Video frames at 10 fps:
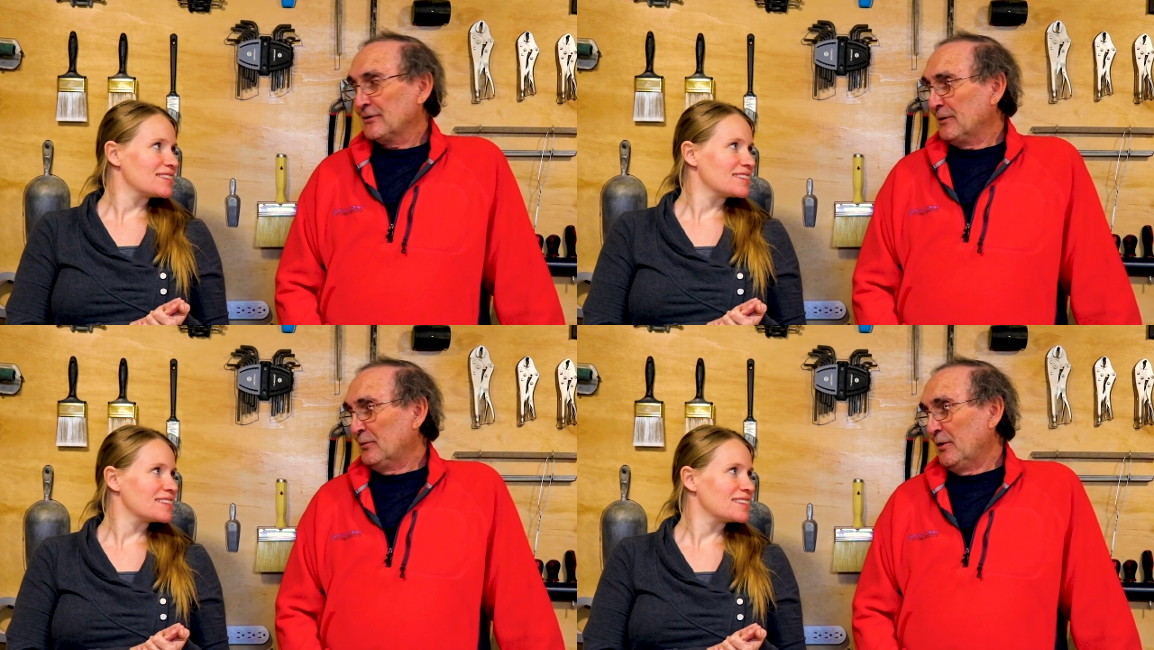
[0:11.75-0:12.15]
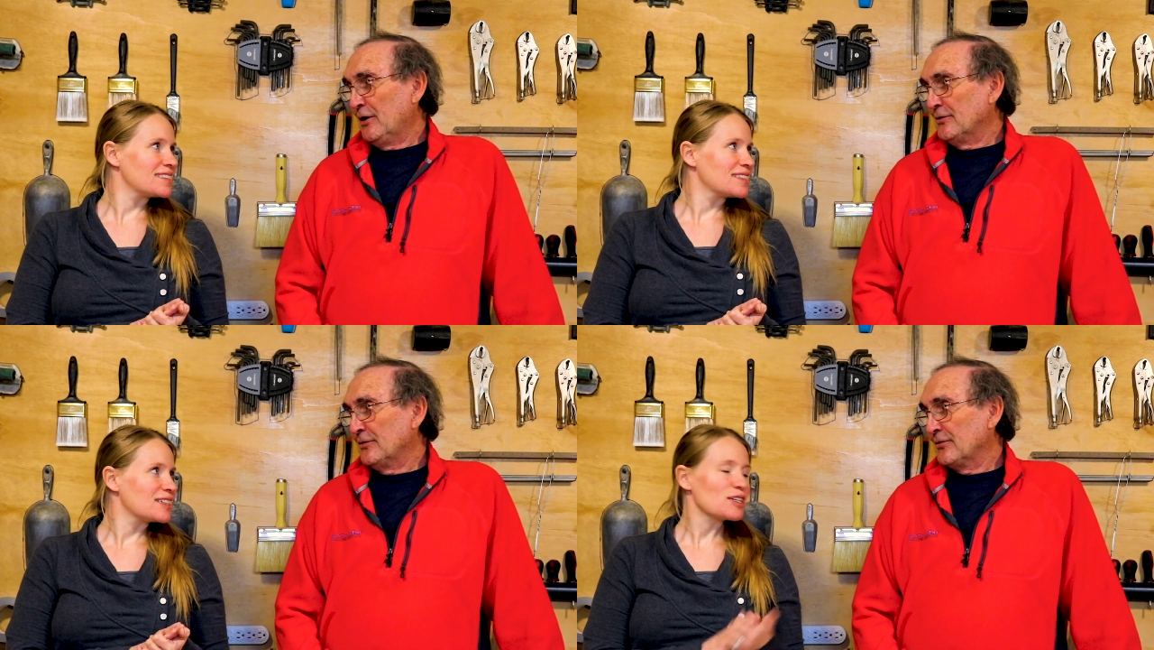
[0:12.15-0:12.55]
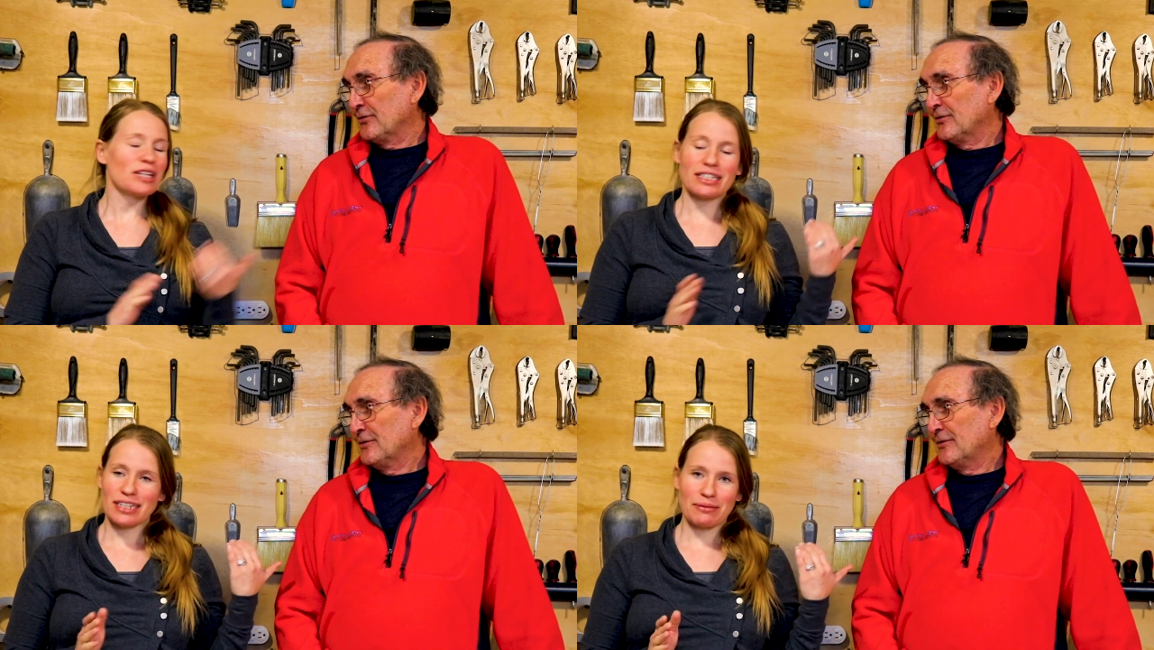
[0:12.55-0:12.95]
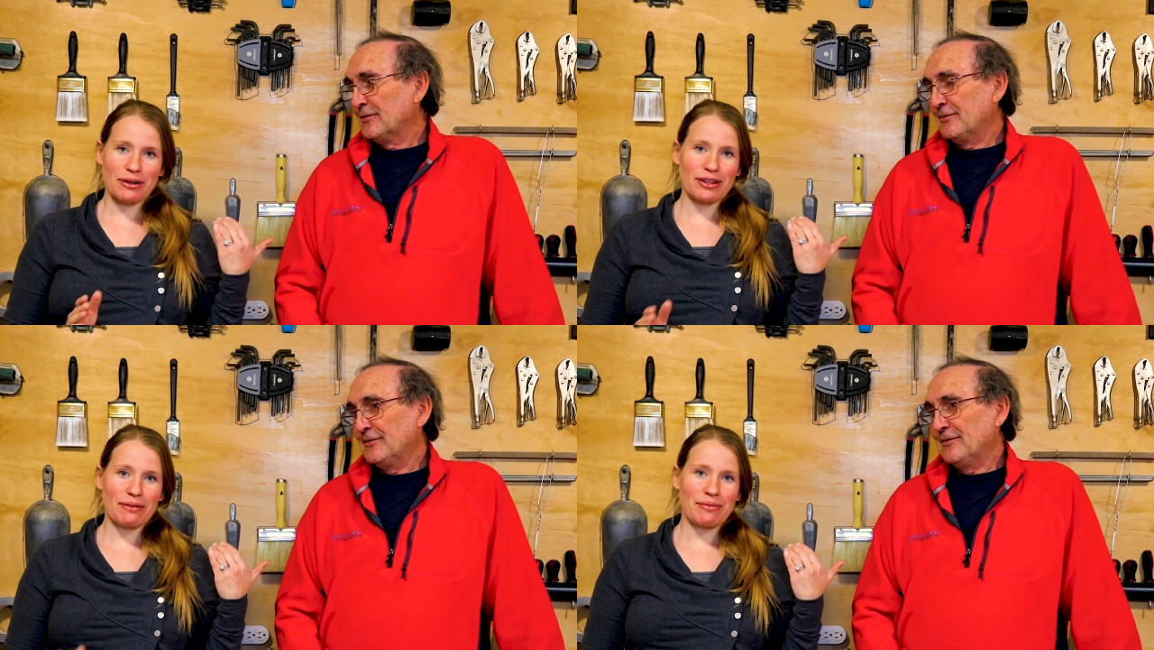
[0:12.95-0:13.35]
Speaker 1: climbing mountains.
Speaker 2: Not talking about
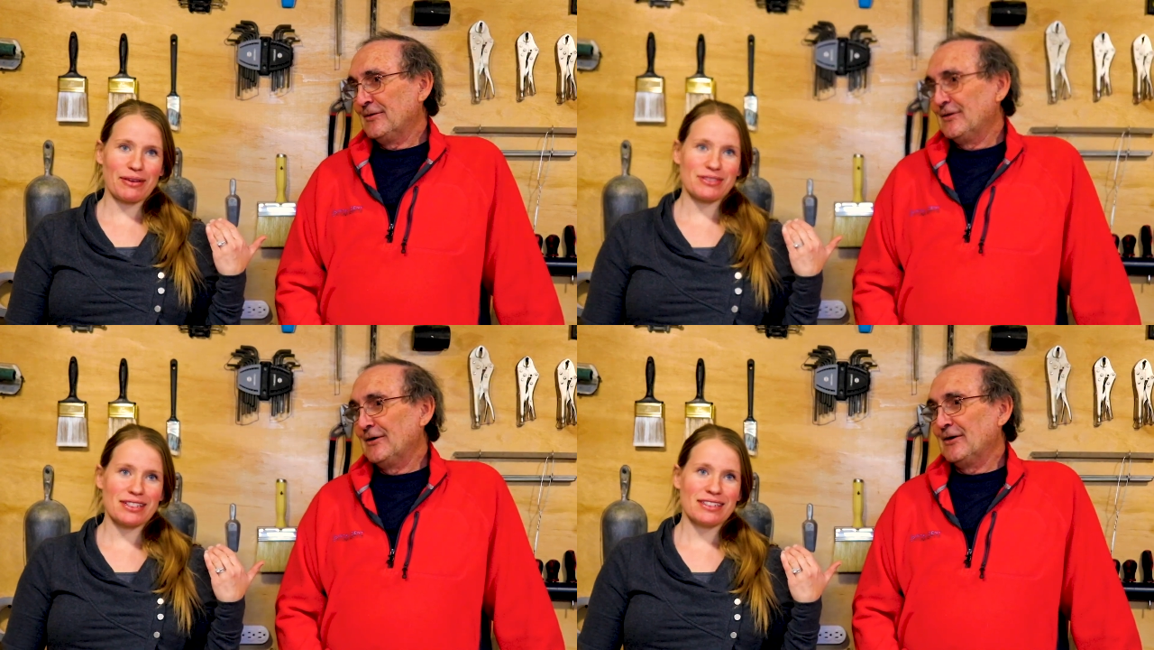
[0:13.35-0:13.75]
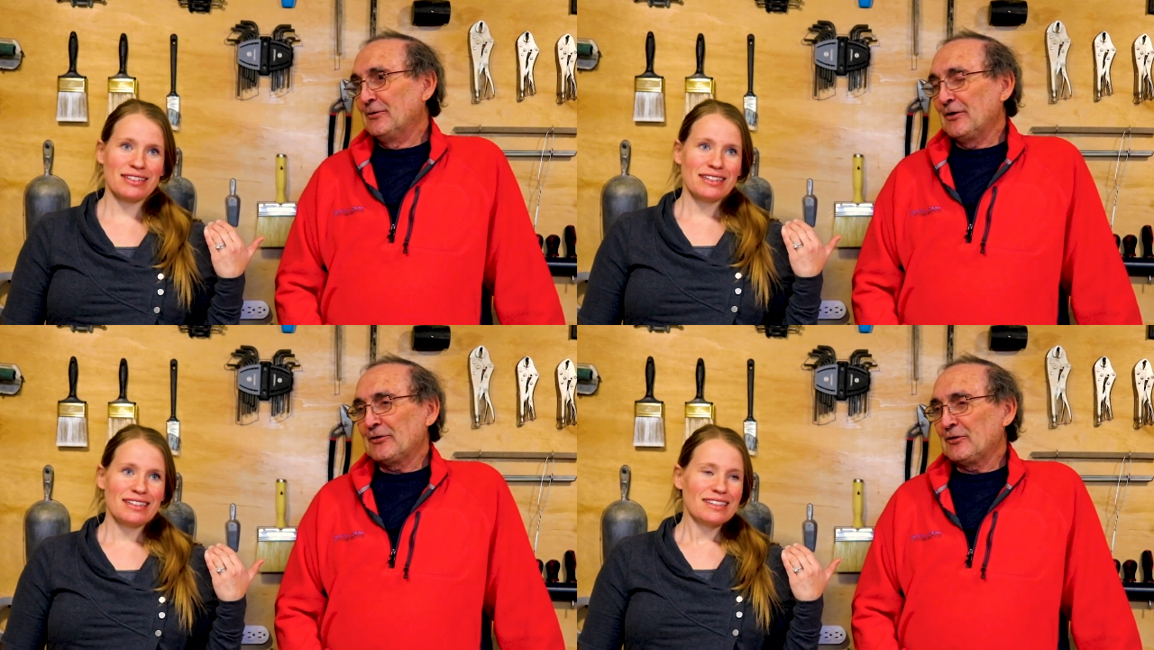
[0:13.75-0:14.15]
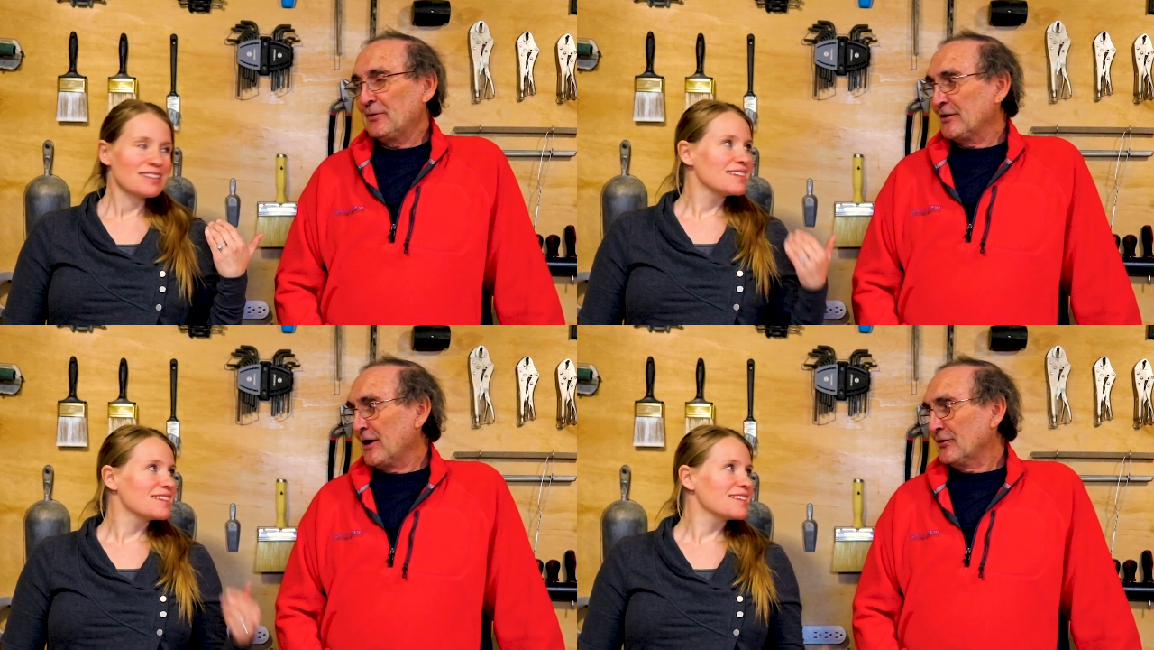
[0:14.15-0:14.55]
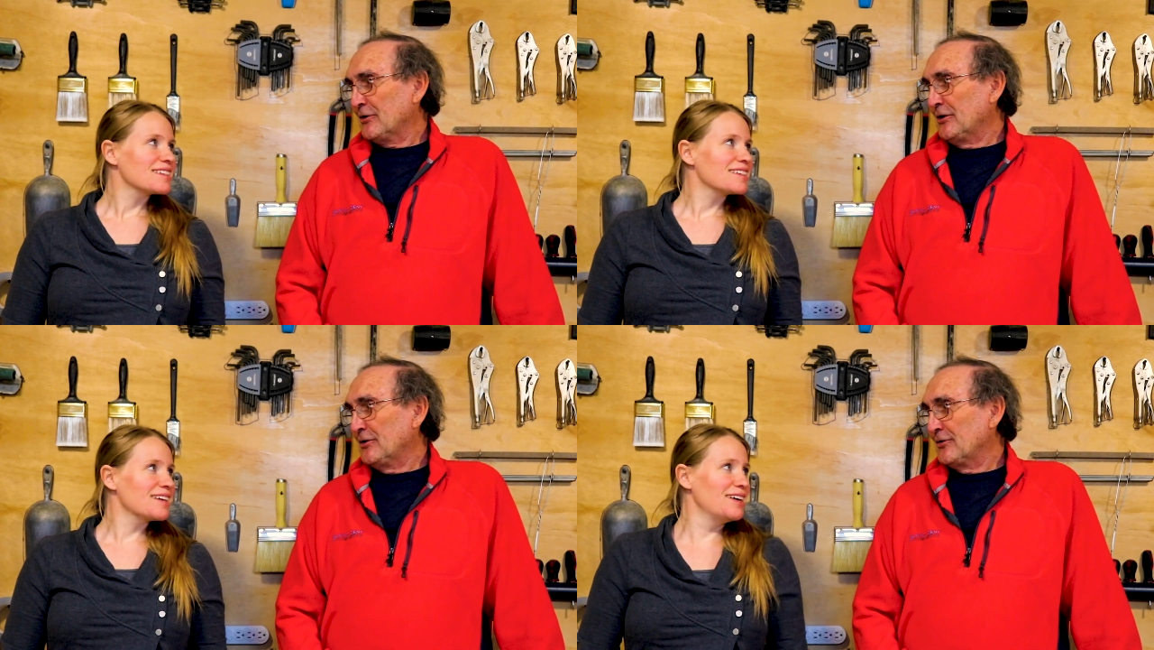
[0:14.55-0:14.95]
climbing mountains.
Speaker 1: No, we're not talking about
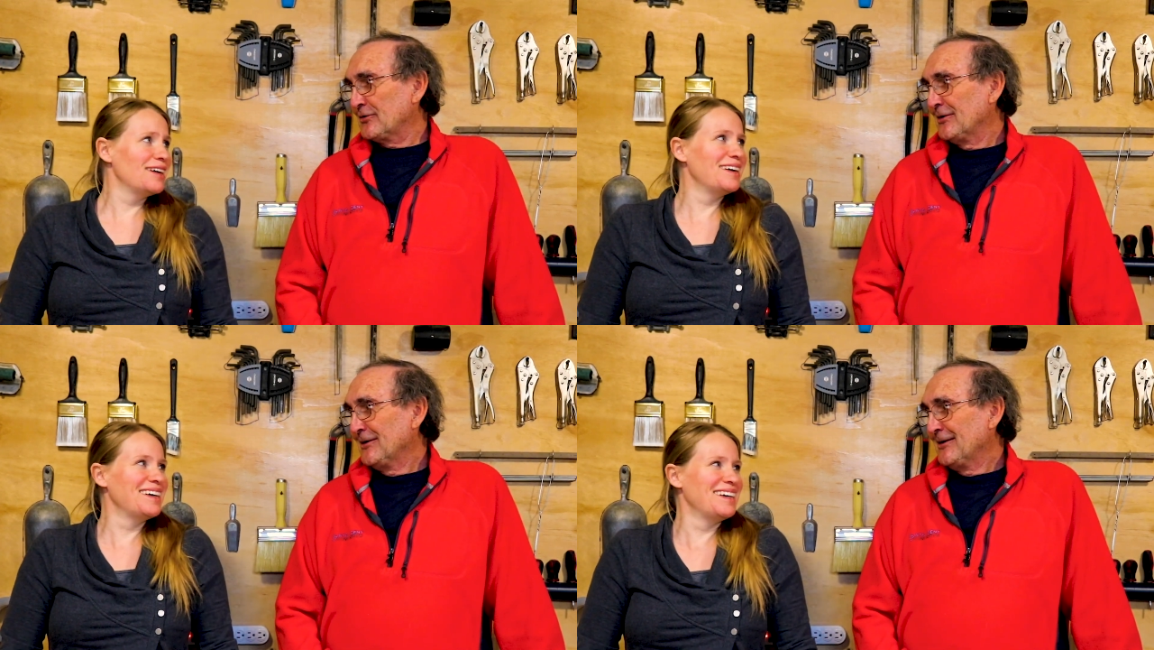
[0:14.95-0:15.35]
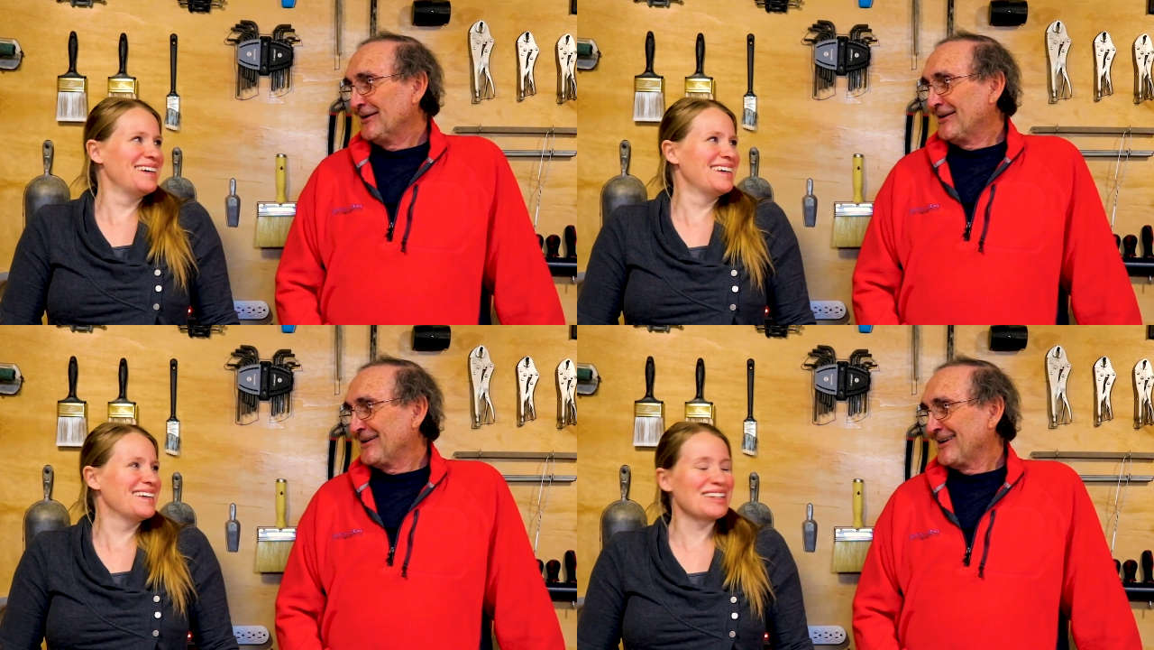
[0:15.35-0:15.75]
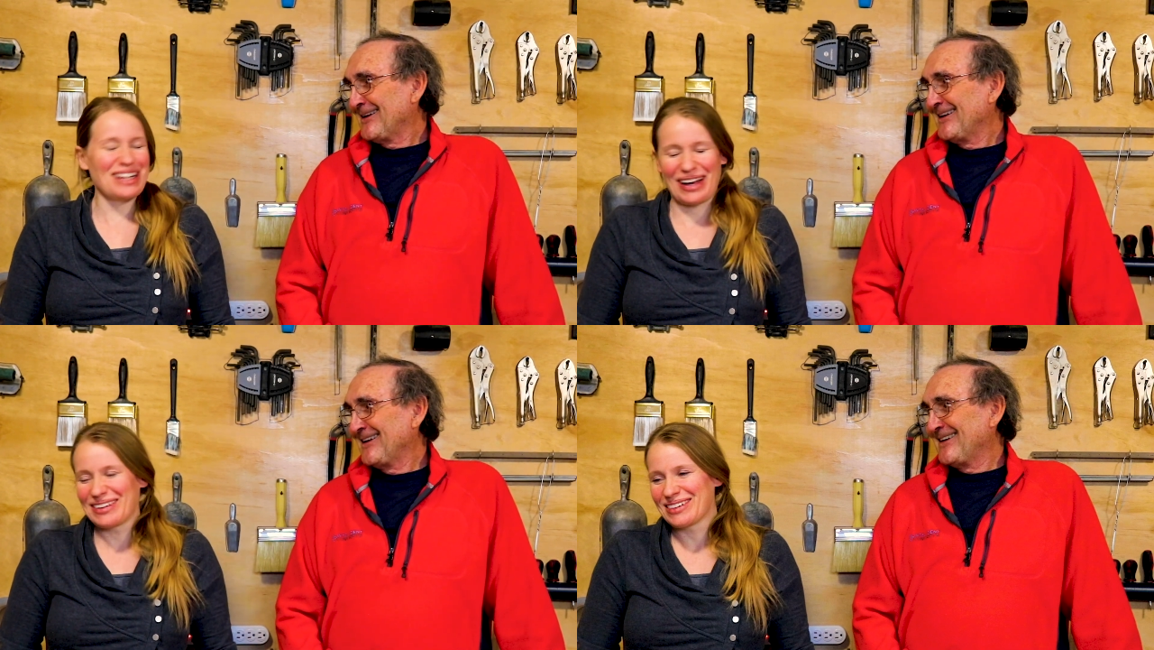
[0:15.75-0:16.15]
alligators.
Speaker 2: no,